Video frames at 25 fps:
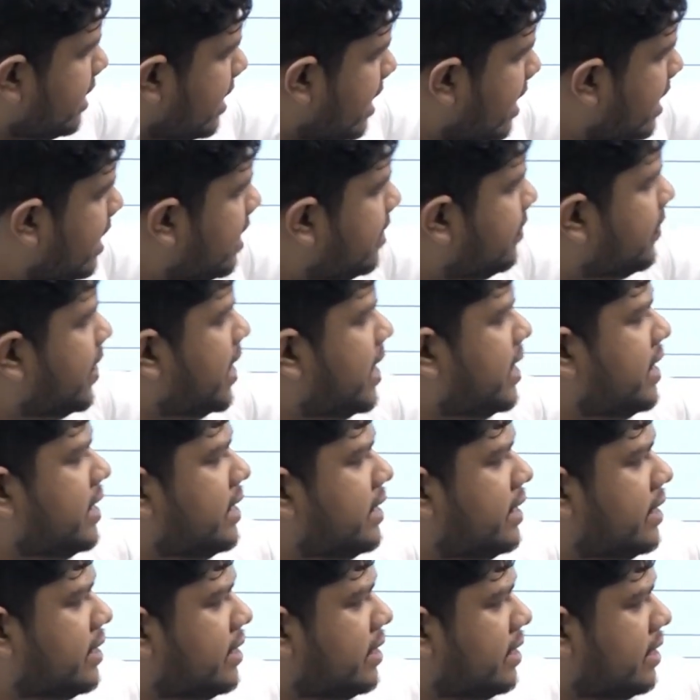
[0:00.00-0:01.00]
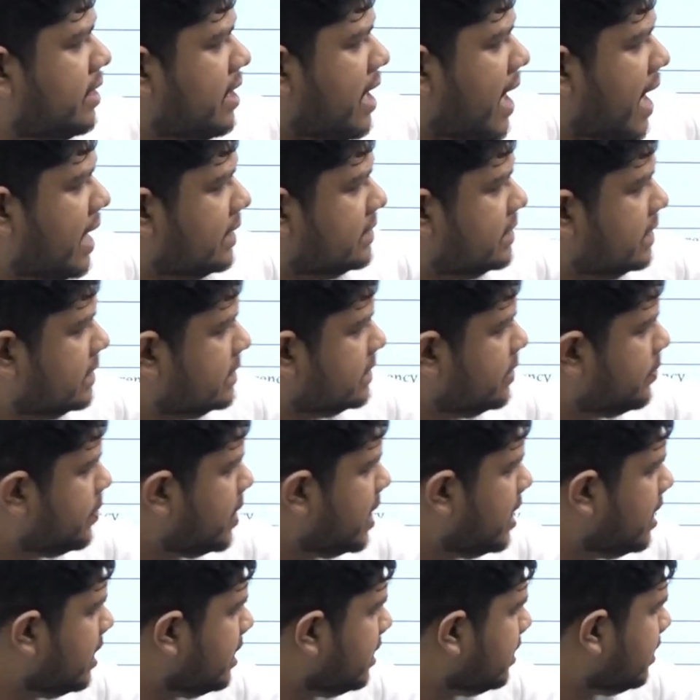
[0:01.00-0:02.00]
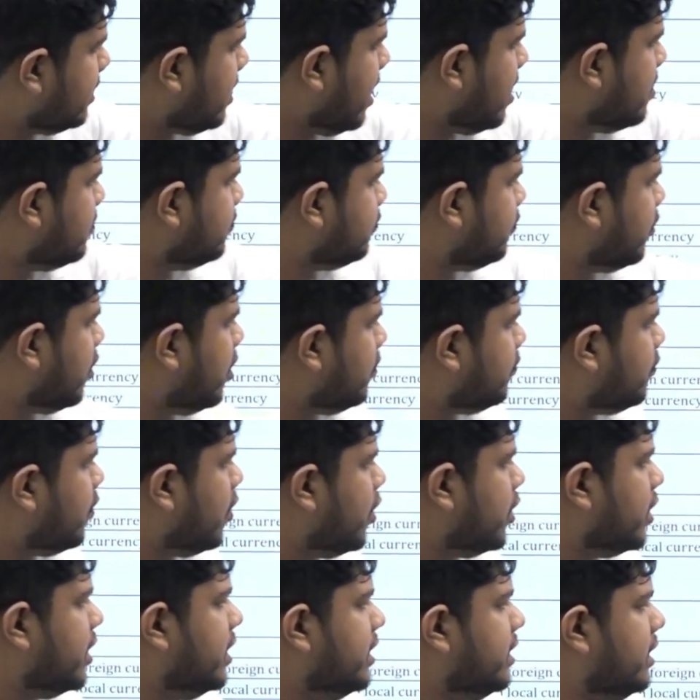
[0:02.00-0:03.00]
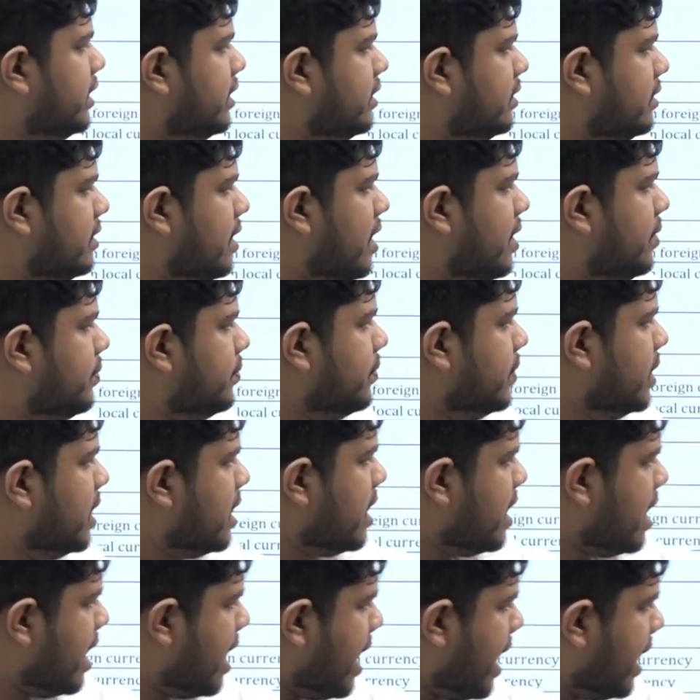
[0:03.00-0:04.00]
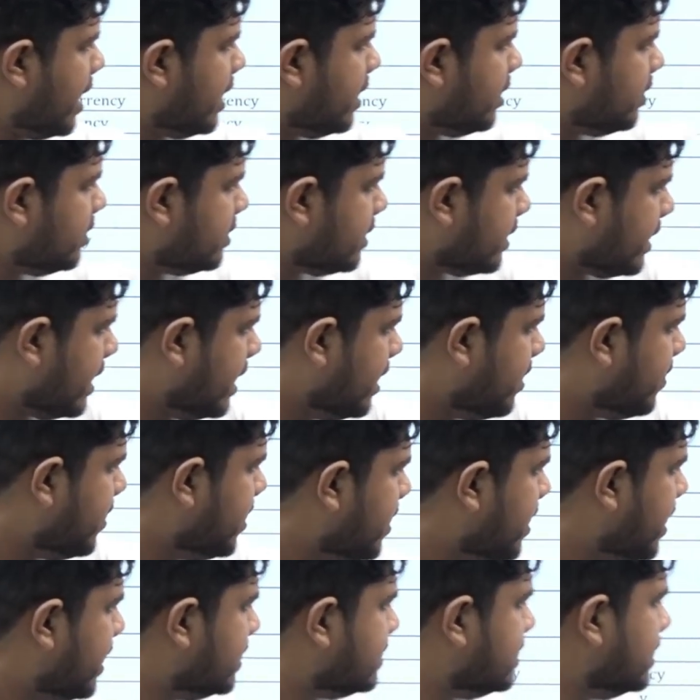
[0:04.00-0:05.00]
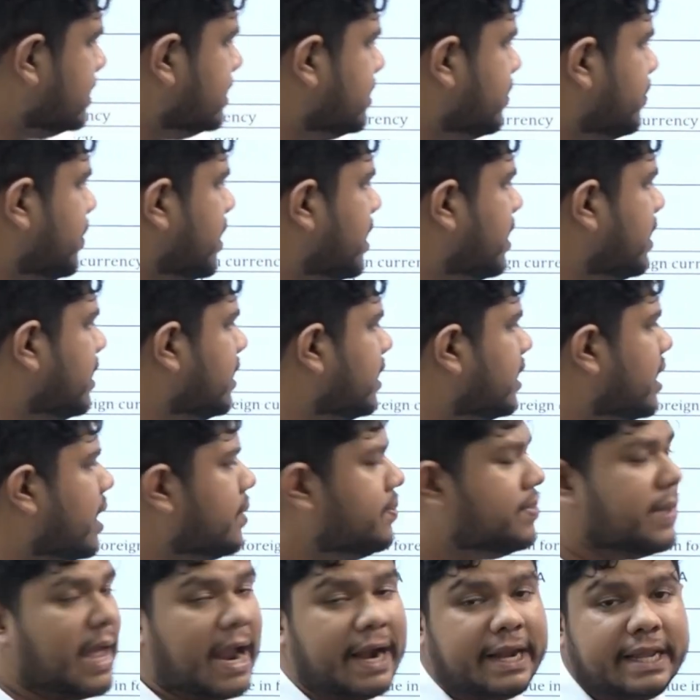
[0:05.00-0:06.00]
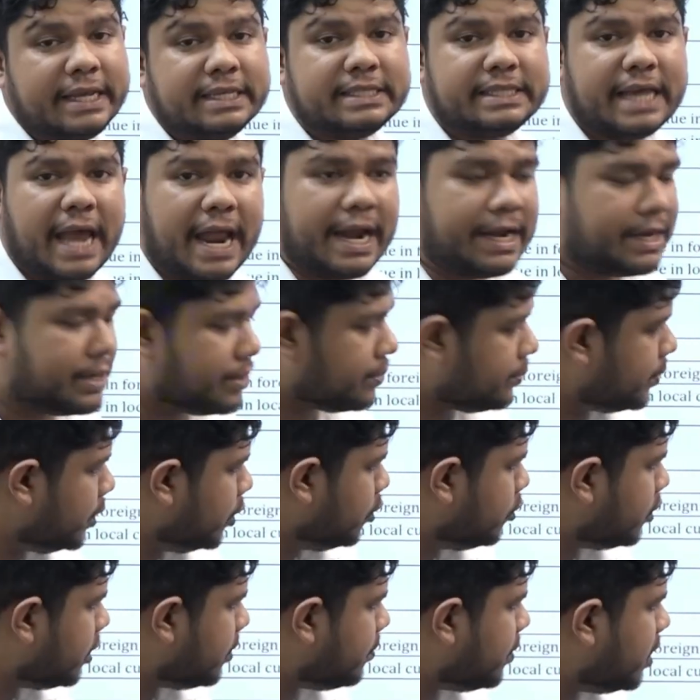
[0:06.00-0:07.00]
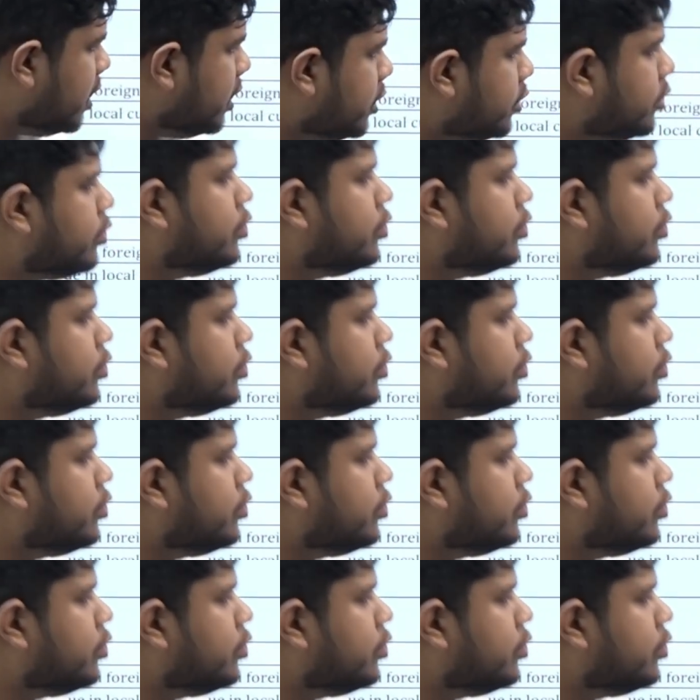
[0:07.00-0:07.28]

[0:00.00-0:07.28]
relevant accessible income for foreign income and relevant accessible income that is attributable